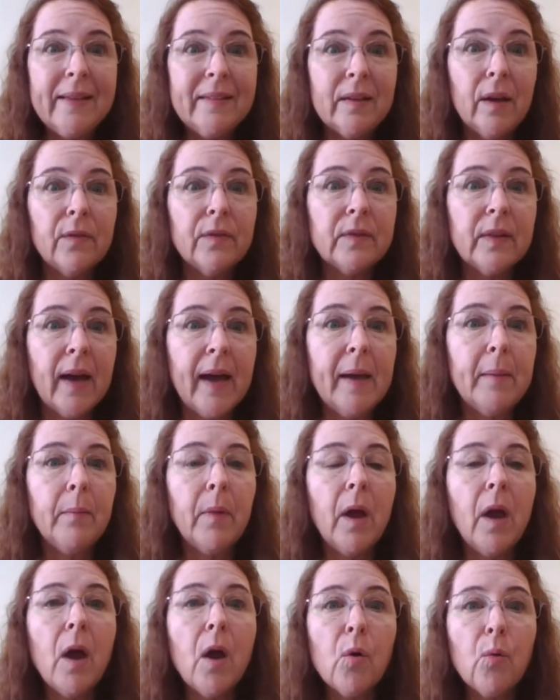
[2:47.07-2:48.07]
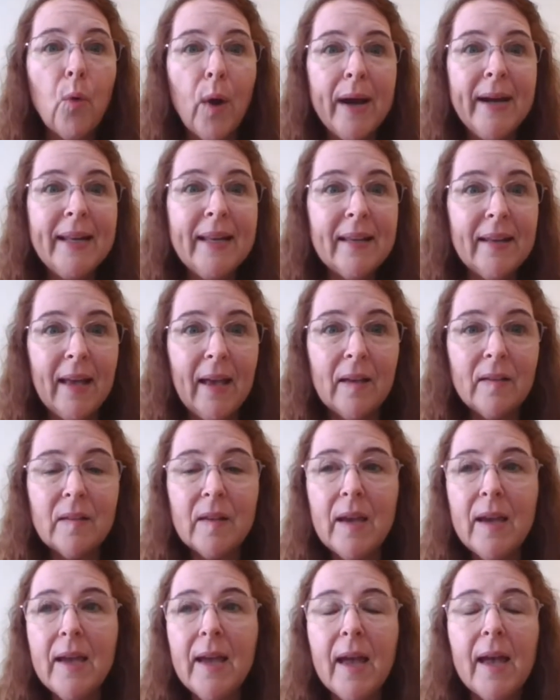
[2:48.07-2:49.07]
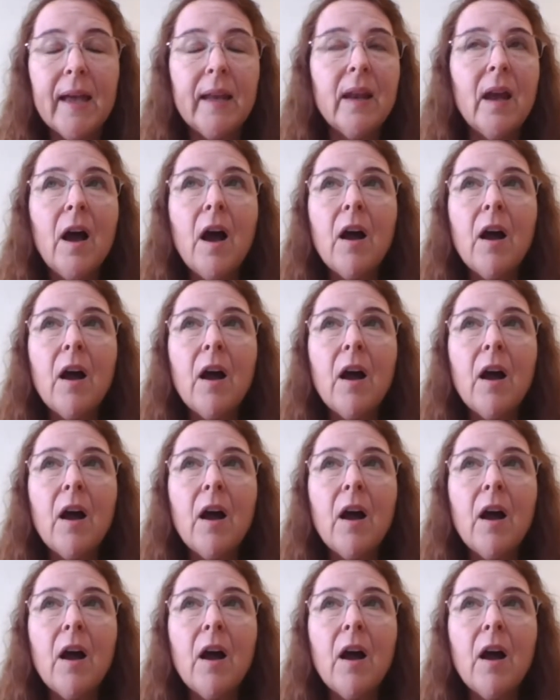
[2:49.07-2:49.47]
tough time writing an essay, and